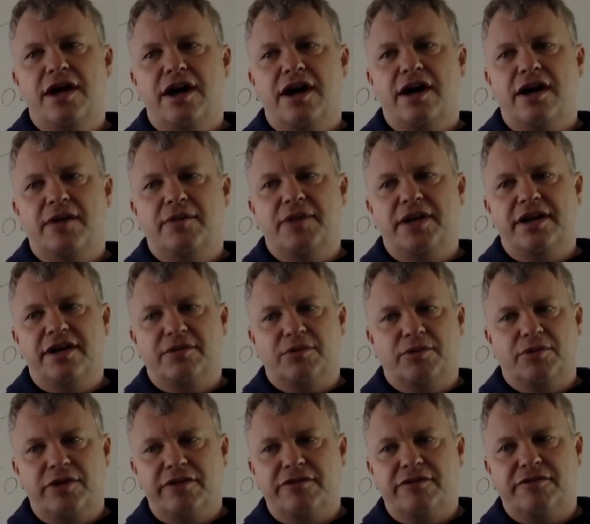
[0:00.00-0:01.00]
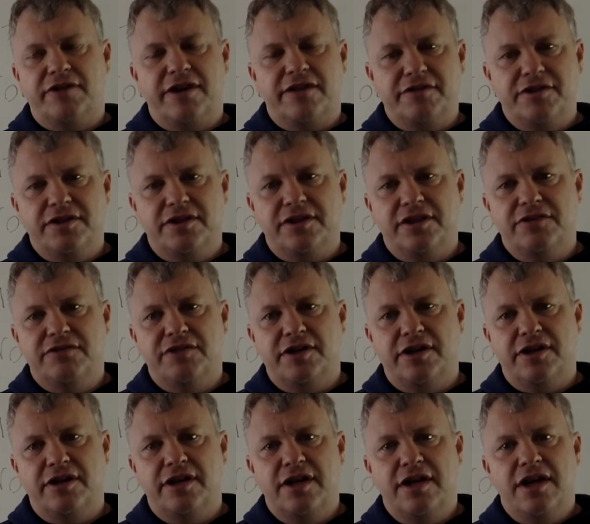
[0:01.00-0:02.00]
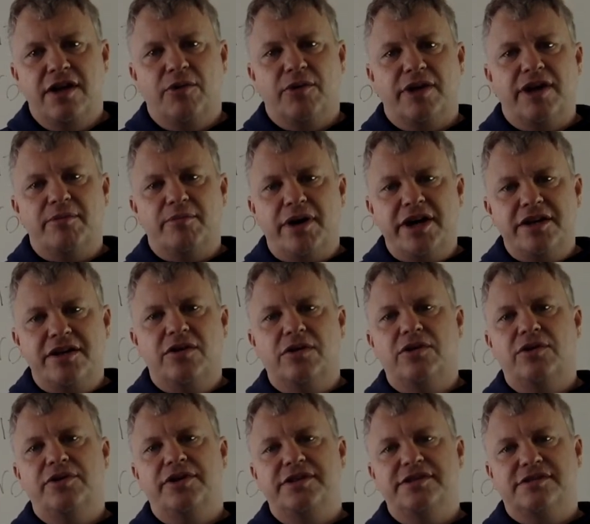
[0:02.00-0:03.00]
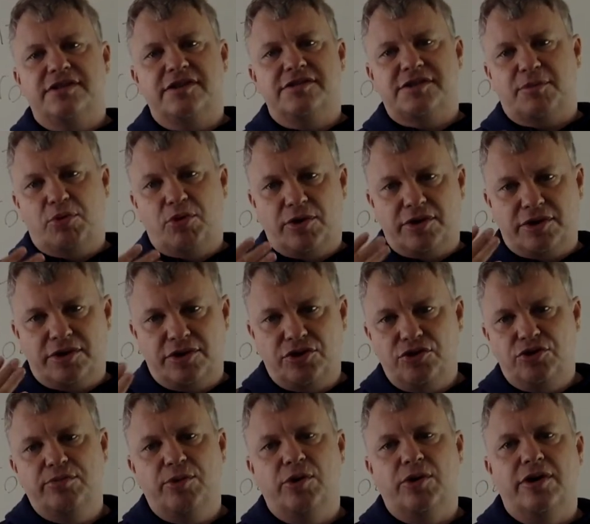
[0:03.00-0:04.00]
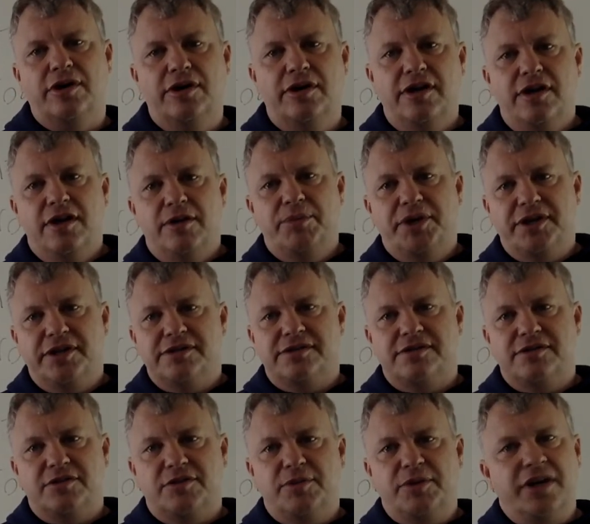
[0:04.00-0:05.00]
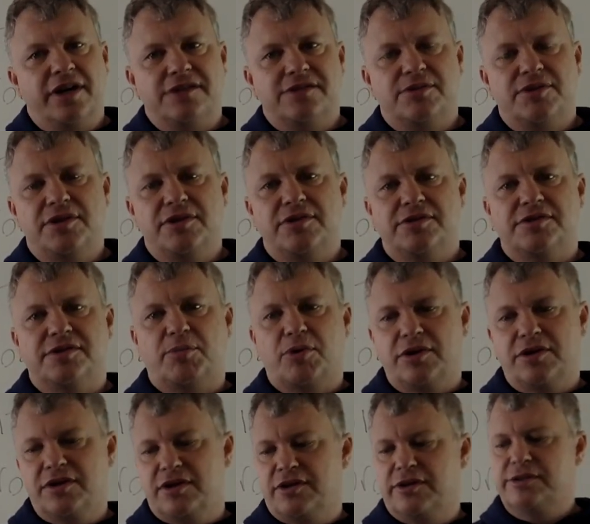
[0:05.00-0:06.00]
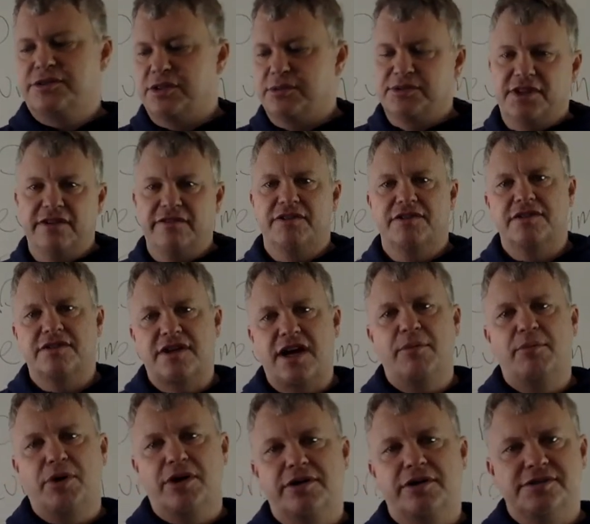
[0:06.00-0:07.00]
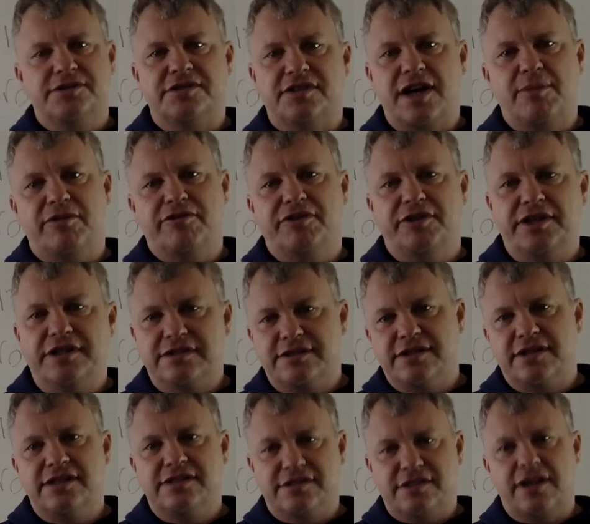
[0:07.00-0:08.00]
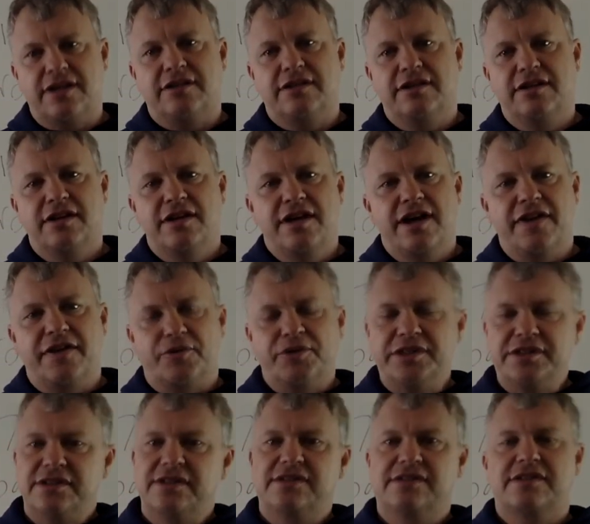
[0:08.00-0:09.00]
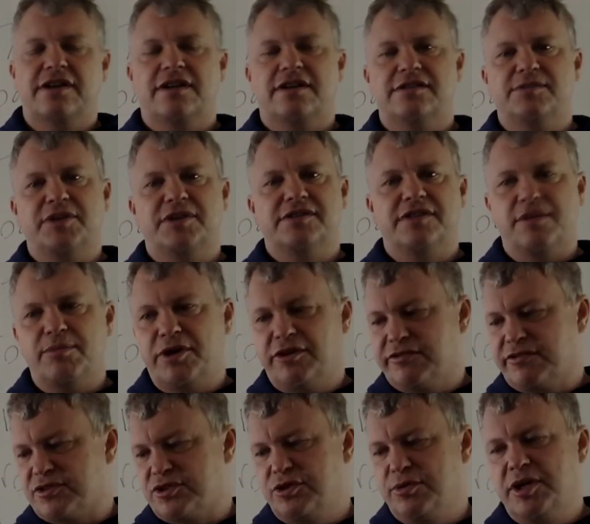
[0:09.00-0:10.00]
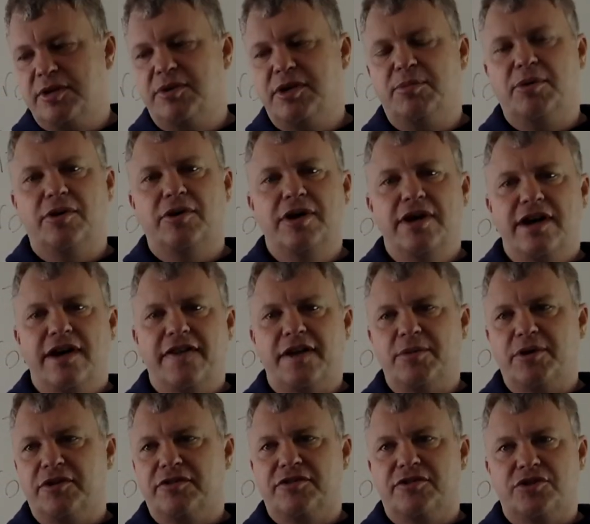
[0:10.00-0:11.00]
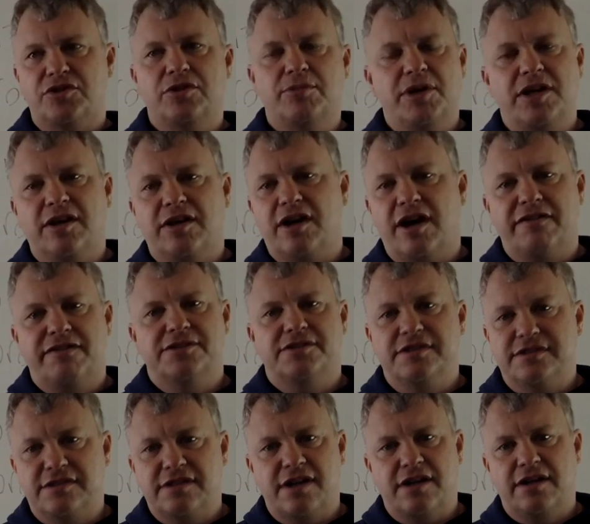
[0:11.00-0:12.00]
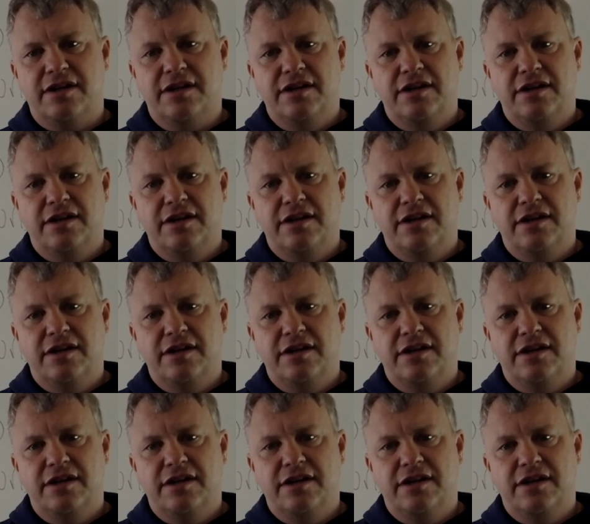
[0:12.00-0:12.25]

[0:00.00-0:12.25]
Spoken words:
and we're grateful for everything that you've done. My goal is to support you more, because to be honest with you, the support that NeuroGym's given to top partners and top affiliates has sucked. And the reason it sucked is because they mail for too many people, and they mail for too many offers that suck.